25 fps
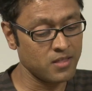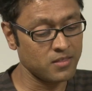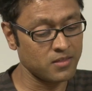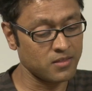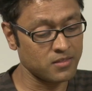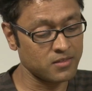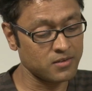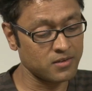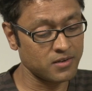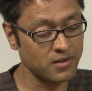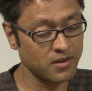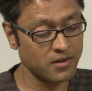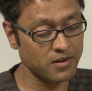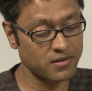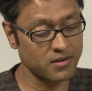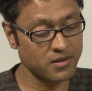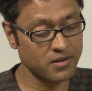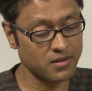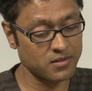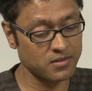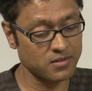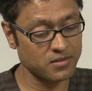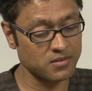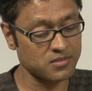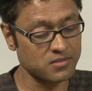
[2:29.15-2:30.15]
The third
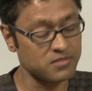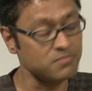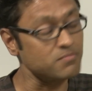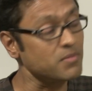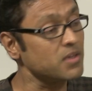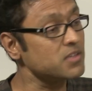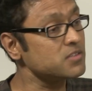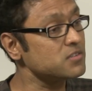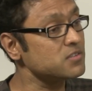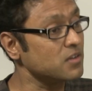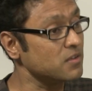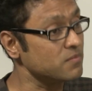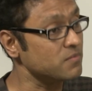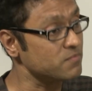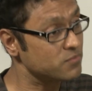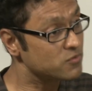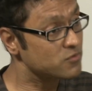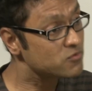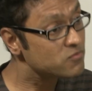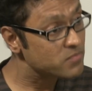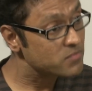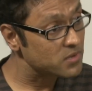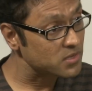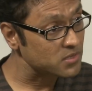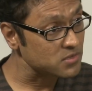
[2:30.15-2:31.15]
area is major
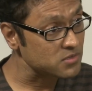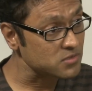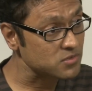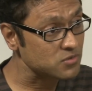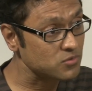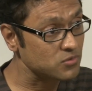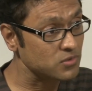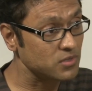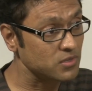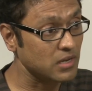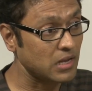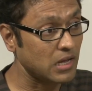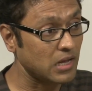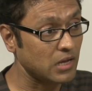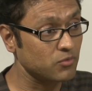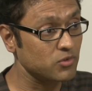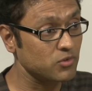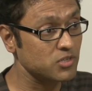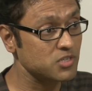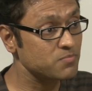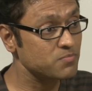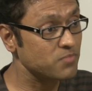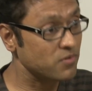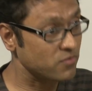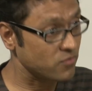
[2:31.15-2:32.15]
improvements to the
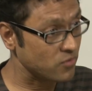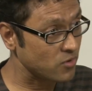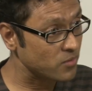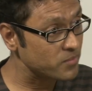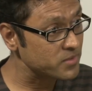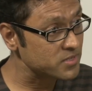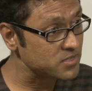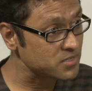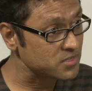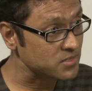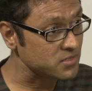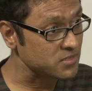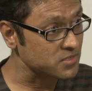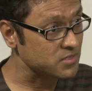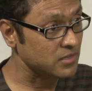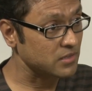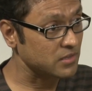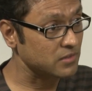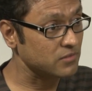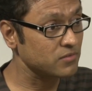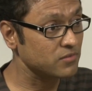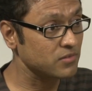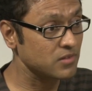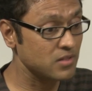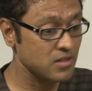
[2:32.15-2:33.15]
language performance
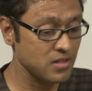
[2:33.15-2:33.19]
itself.